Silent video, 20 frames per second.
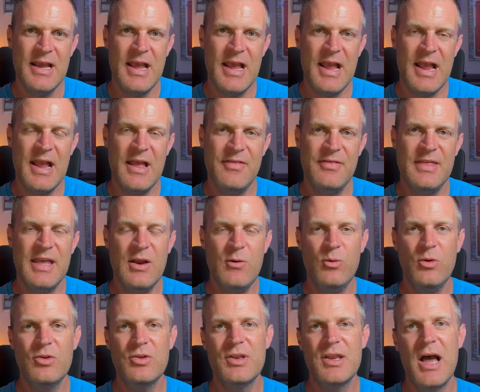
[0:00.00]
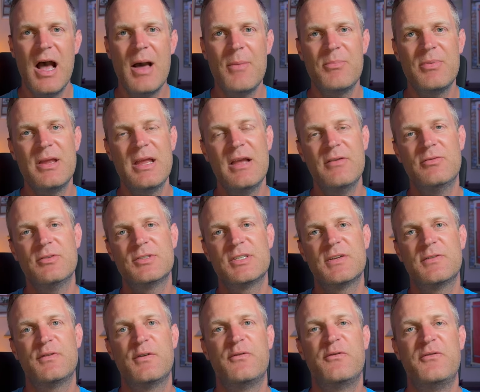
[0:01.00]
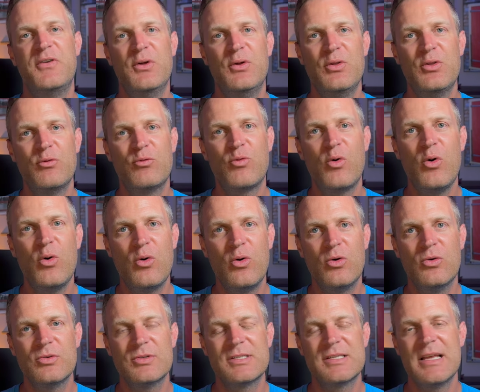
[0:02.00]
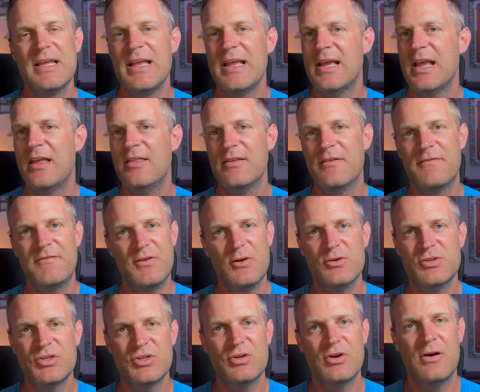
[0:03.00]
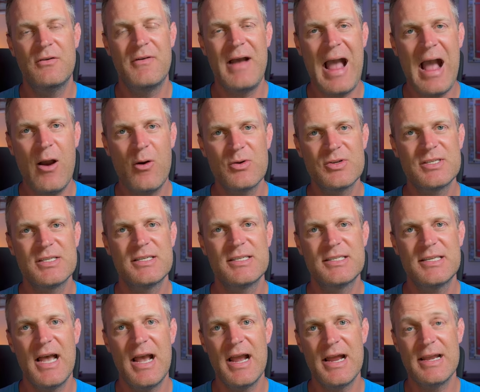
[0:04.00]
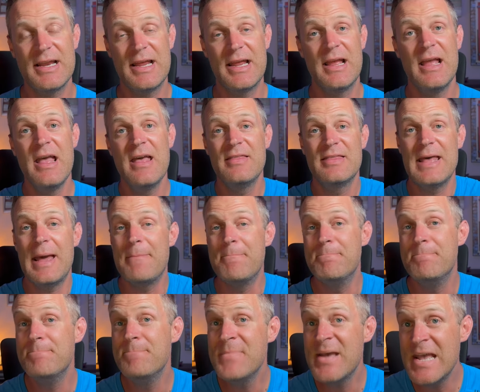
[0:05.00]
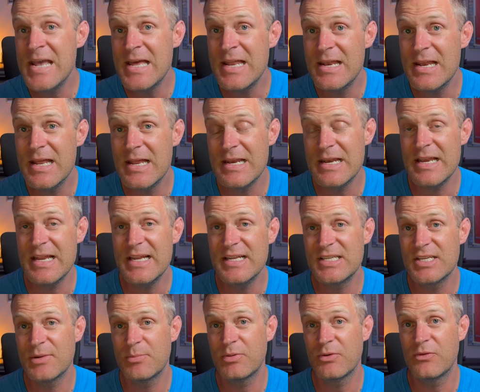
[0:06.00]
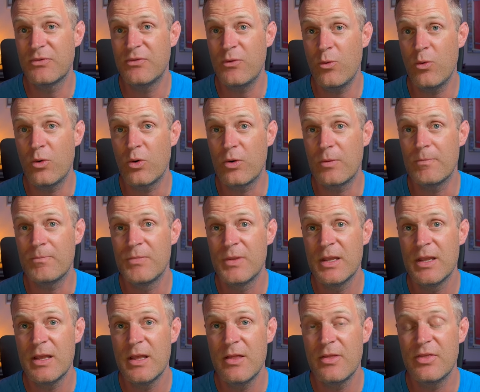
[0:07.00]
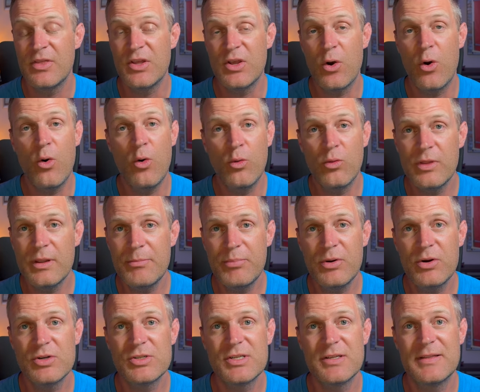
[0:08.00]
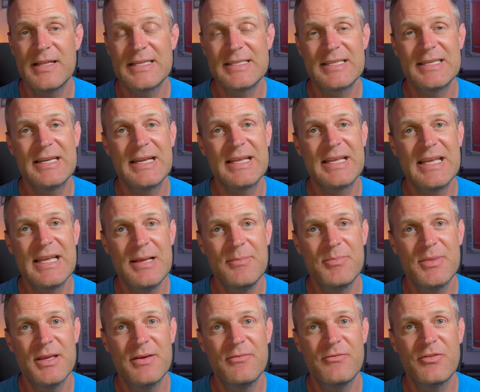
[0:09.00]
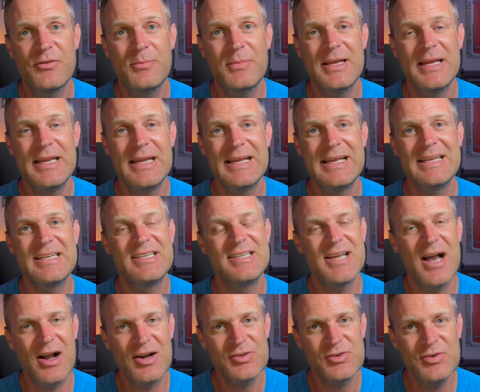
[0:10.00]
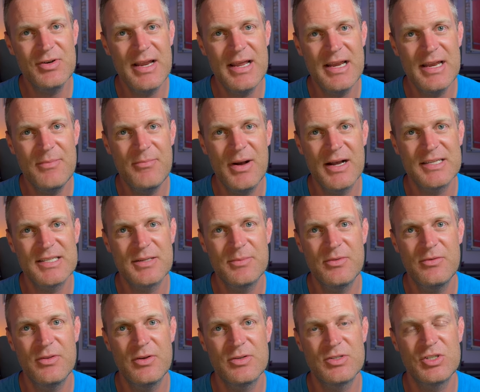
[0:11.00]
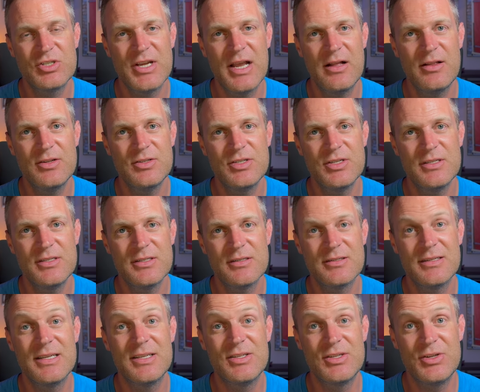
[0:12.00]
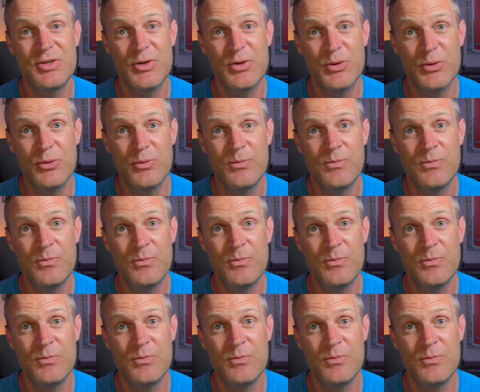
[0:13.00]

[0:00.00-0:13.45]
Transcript: and they will not be able to fulfill the roles in the future of our society that men need to perform. The only person that's going to keep them from getting indoctrinated by some of those challenges is you.